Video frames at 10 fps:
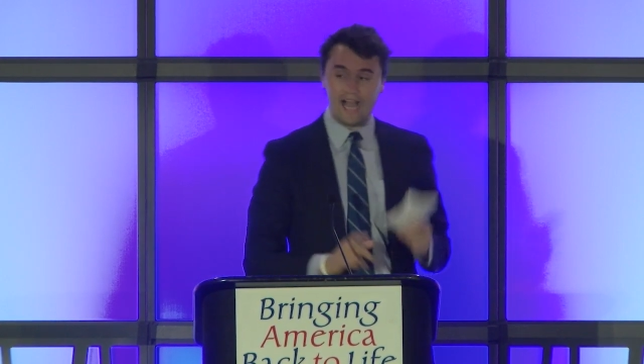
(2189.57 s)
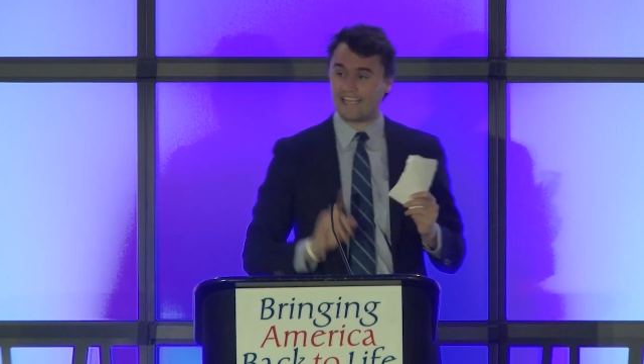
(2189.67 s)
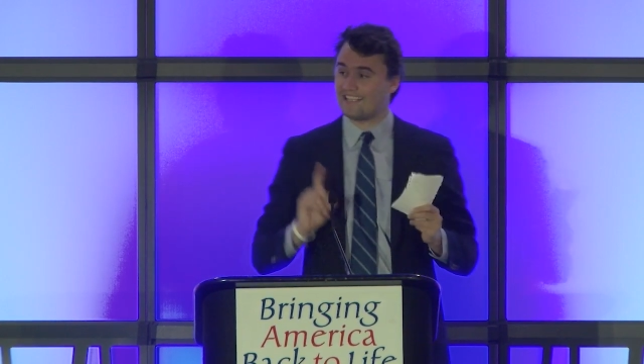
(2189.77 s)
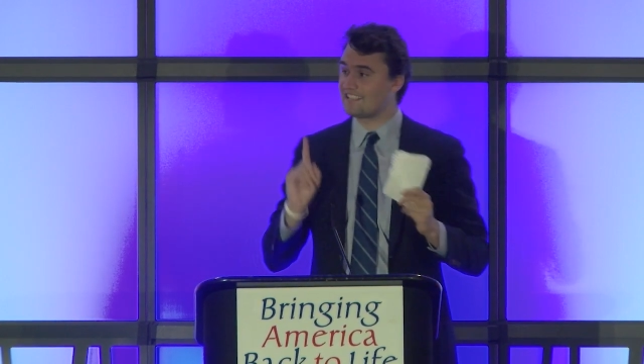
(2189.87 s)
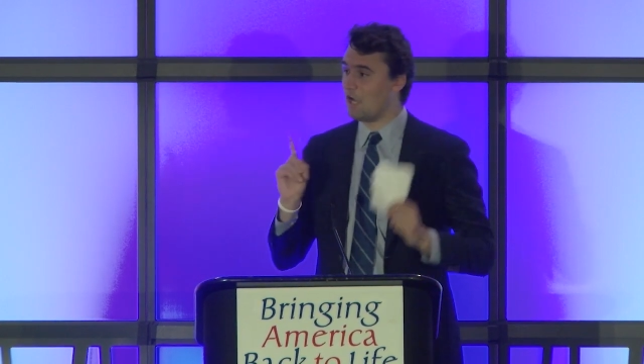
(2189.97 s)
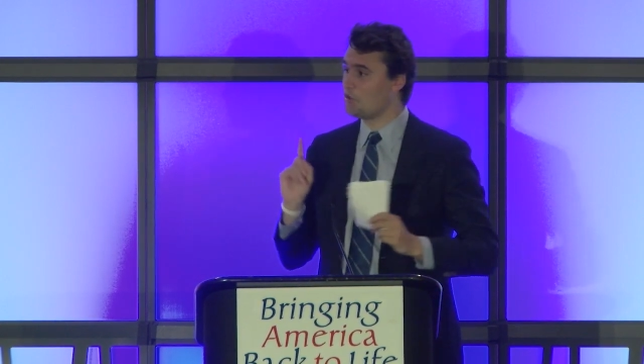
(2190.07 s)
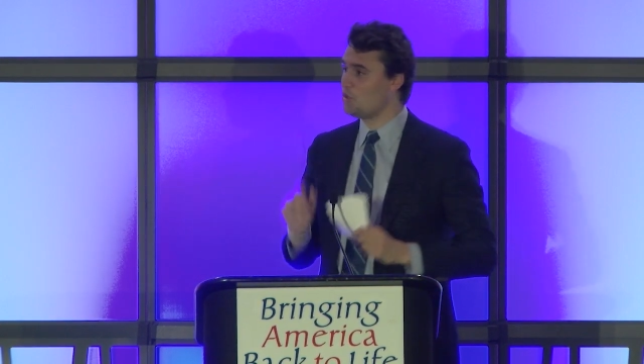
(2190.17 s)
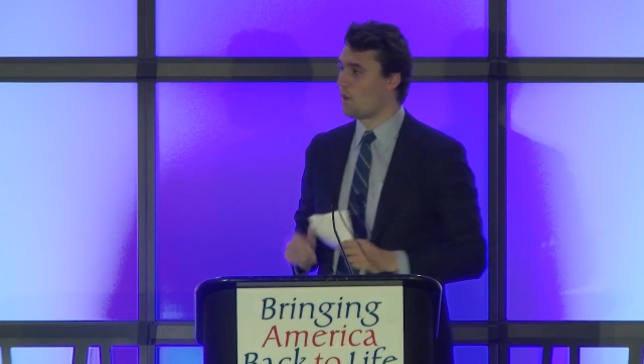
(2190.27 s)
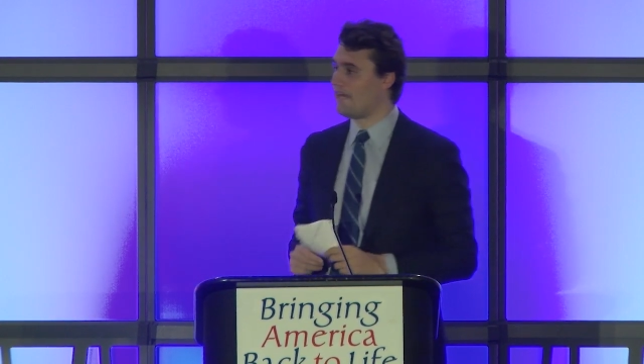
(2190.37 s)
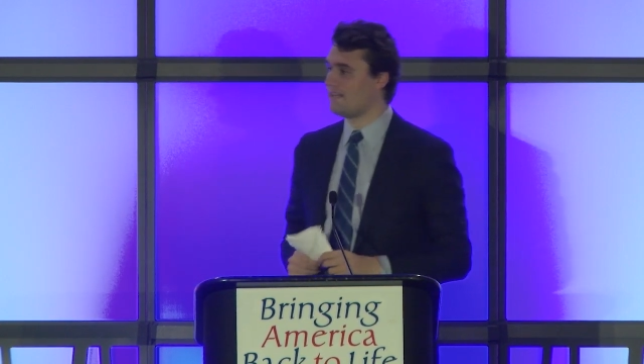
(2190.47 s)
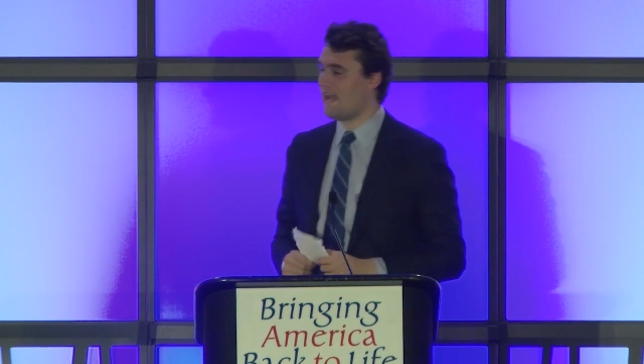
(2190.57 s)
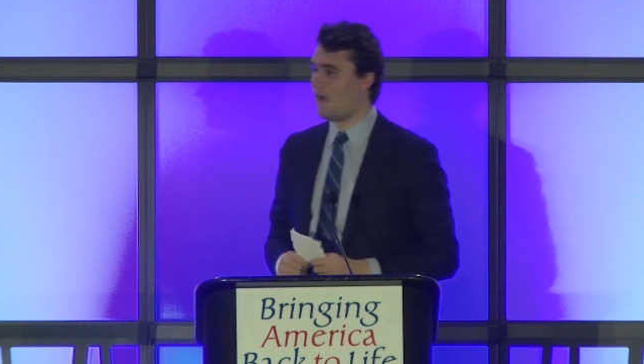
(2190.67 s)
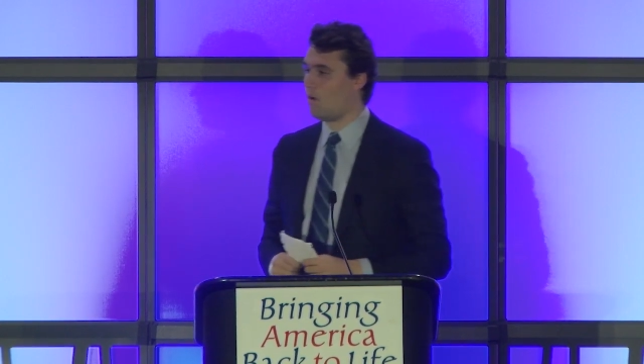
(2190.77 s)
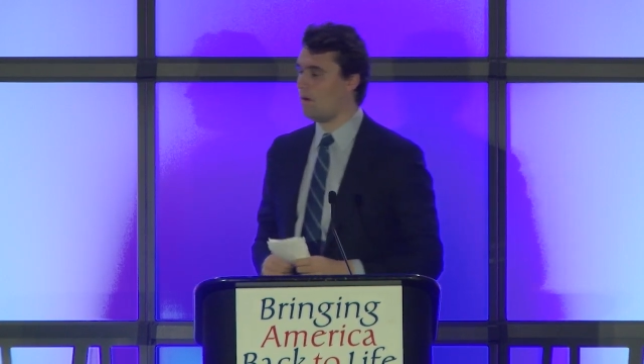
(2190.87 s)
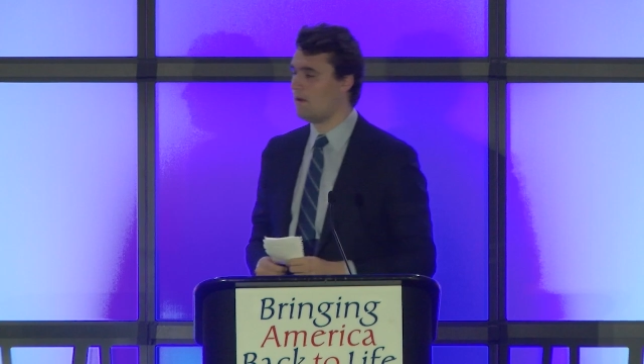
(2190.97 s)
I can tell you right
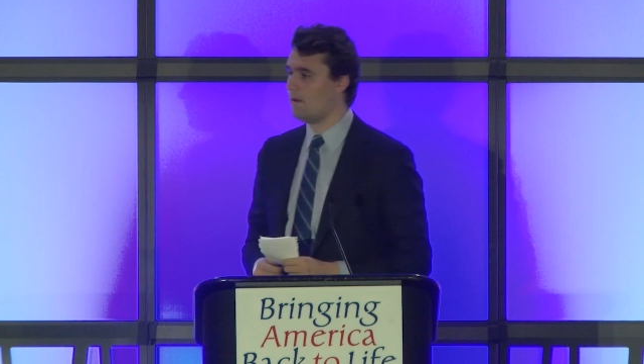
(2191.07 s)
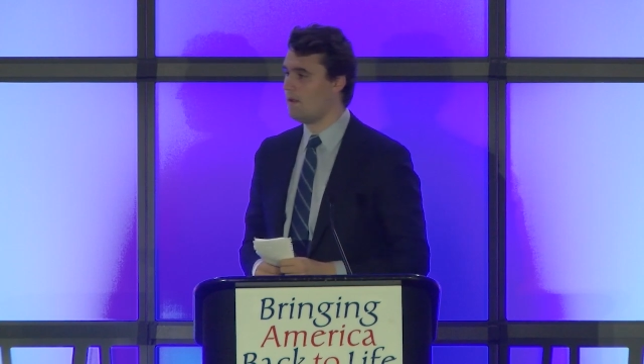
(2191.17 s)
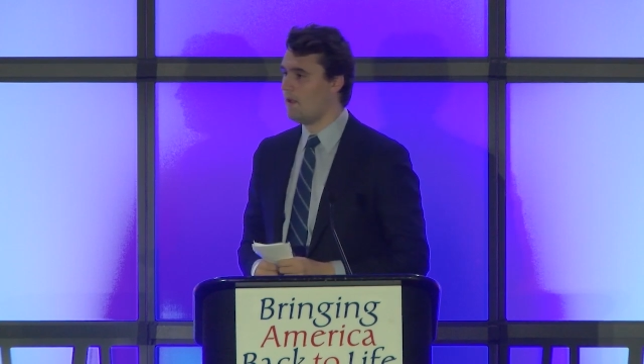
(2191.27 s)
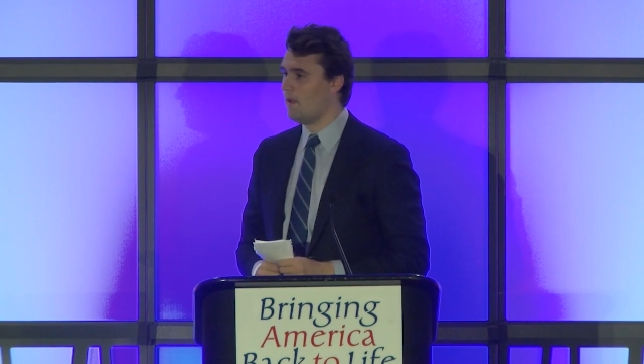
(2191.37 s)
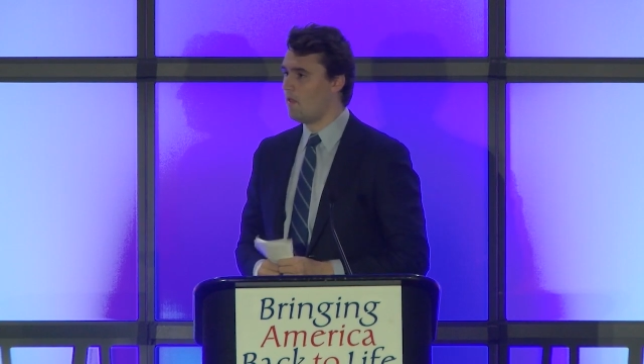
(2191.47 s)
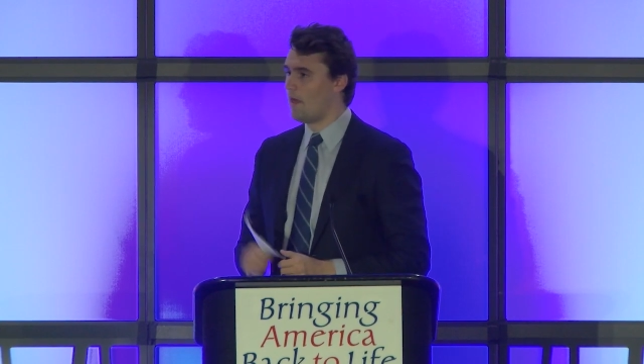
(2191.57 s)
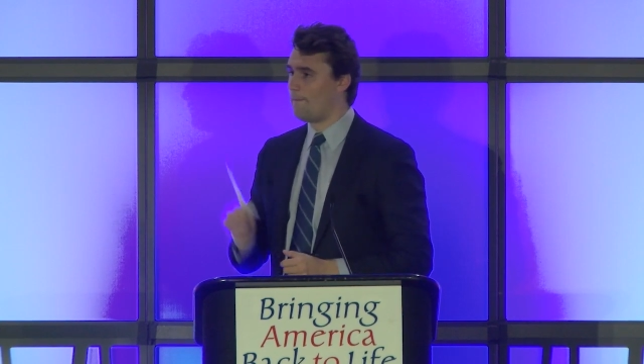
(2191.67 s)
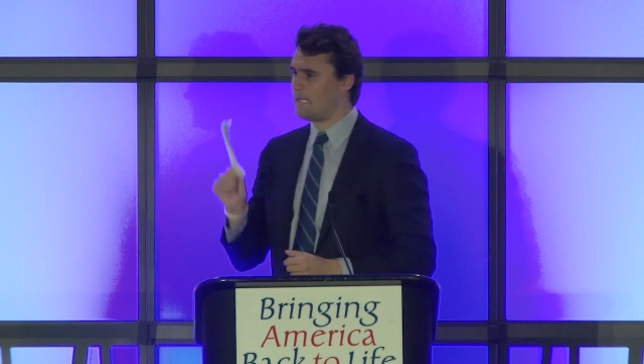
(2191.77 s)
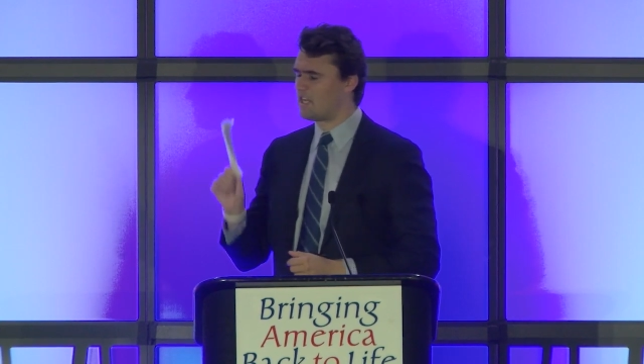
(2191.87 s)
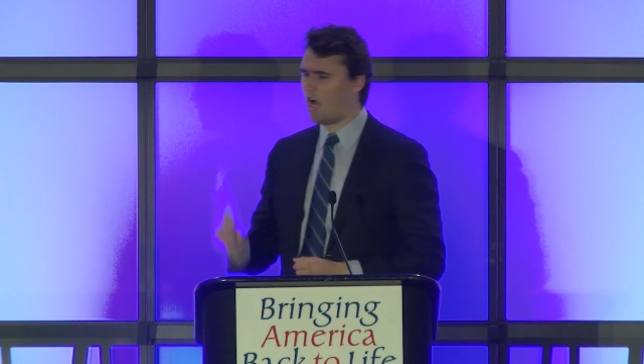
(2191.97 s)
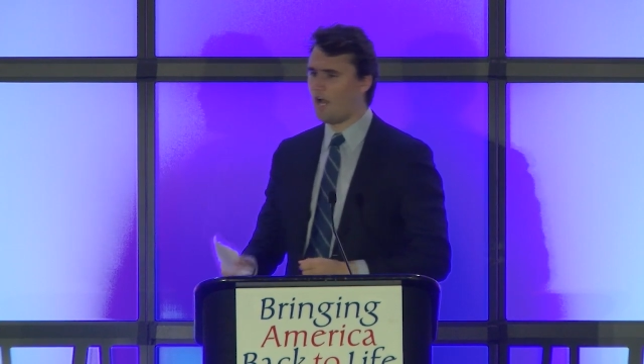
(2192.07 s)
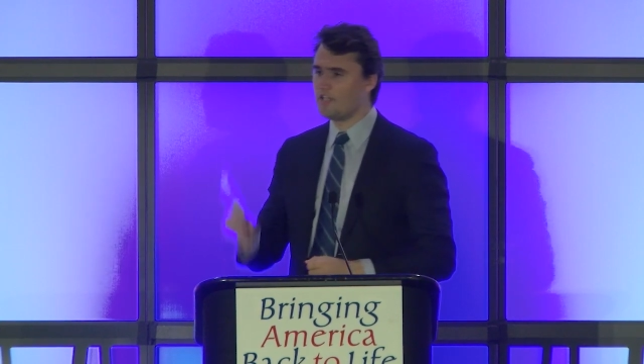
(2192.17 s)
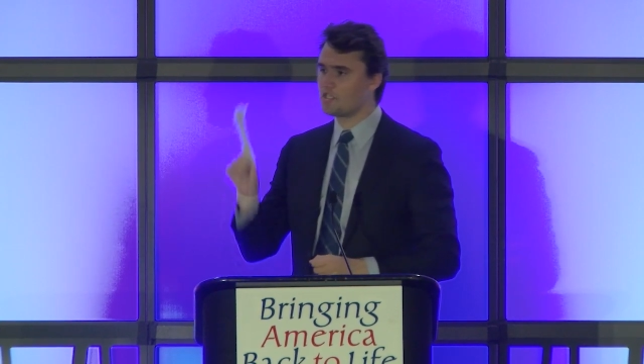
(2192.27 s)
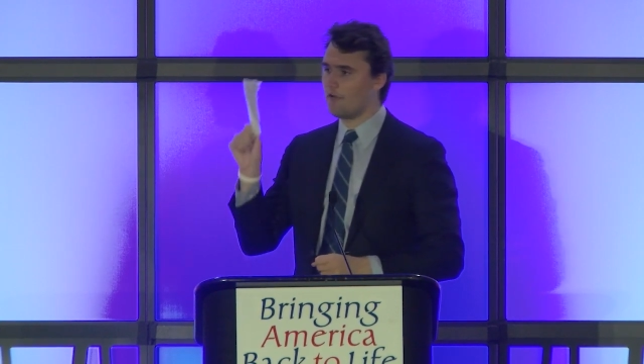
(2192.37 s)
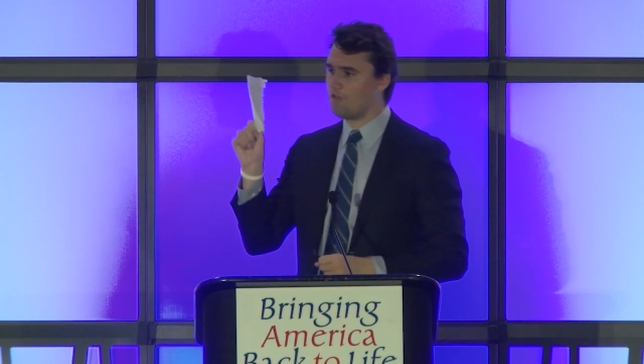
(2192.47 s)
now that
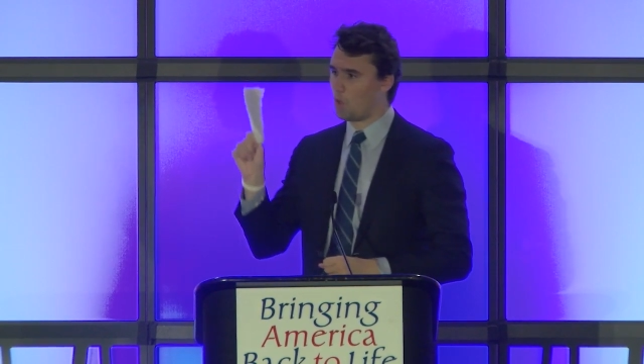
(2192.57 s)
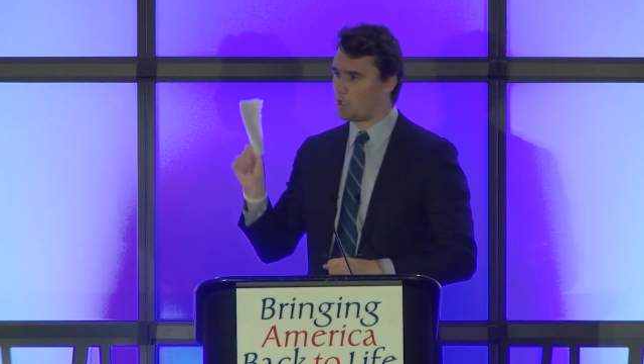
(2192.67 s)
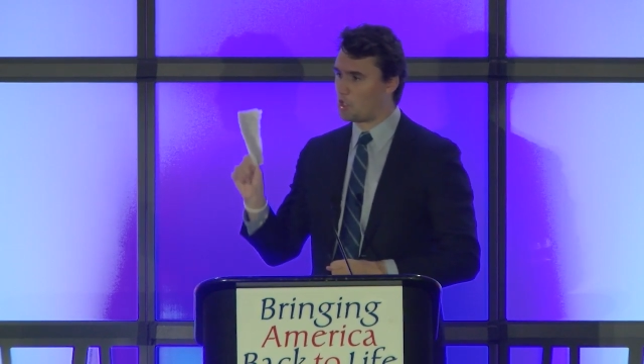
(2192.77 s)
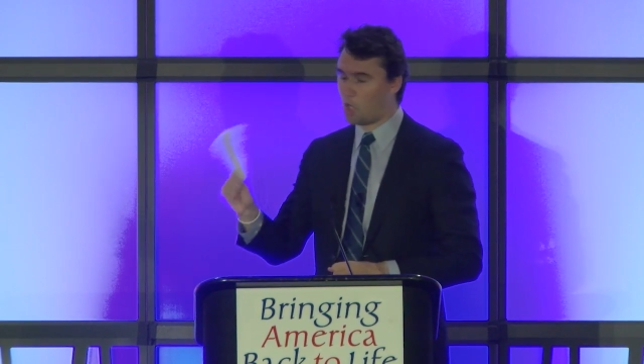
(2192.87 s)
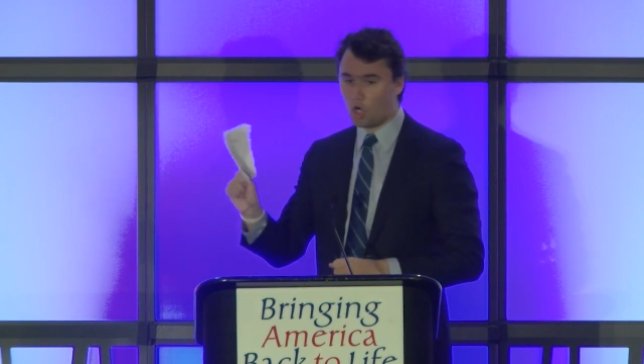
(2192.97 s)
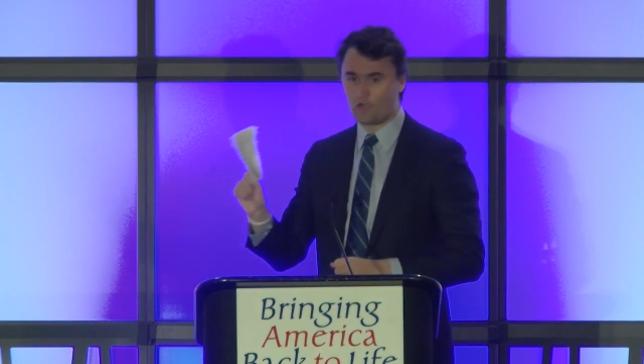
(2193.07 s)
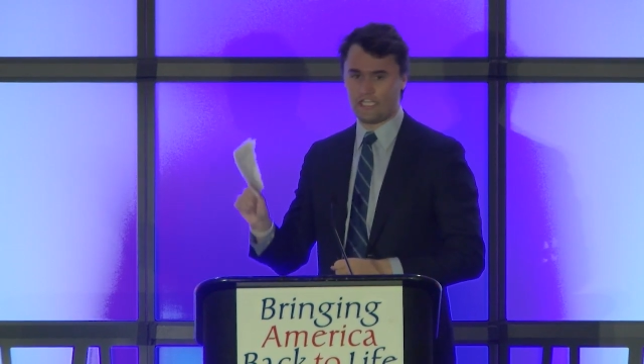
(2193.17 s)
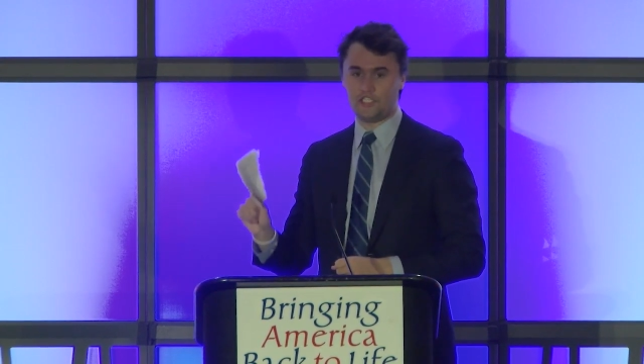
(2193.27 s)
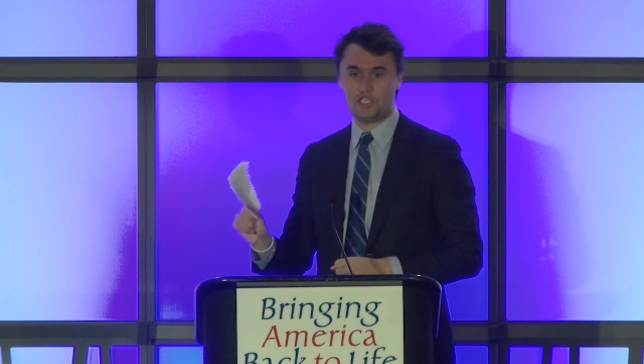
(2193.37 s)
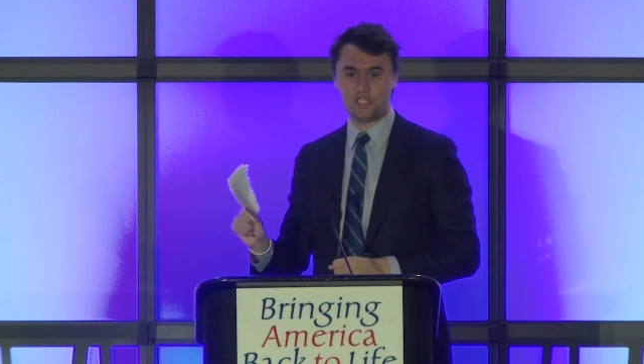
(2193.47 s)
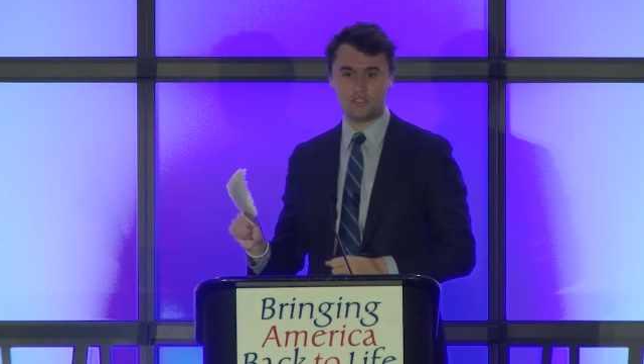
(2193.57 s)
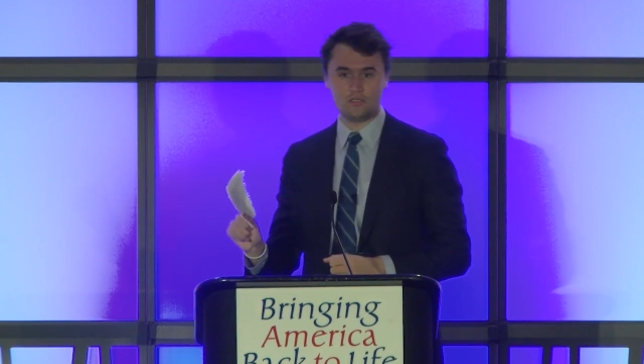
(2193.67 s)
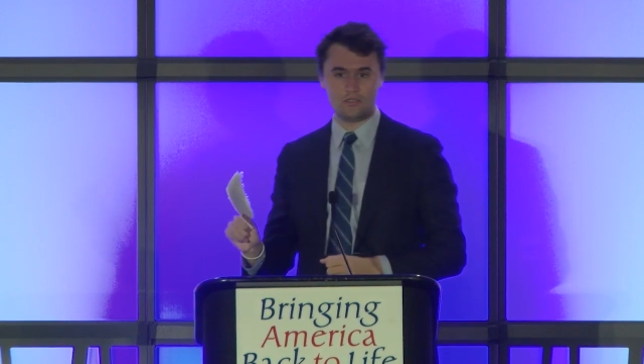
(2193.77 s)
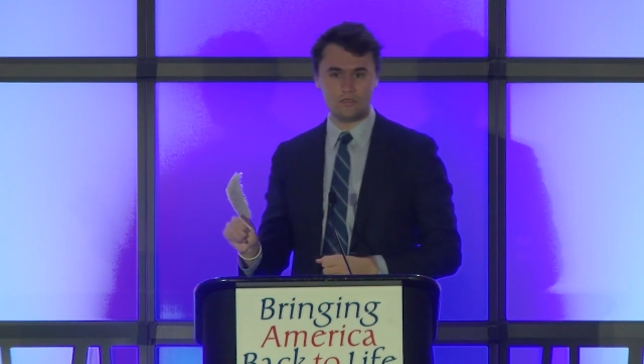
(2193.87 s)
because of your courage,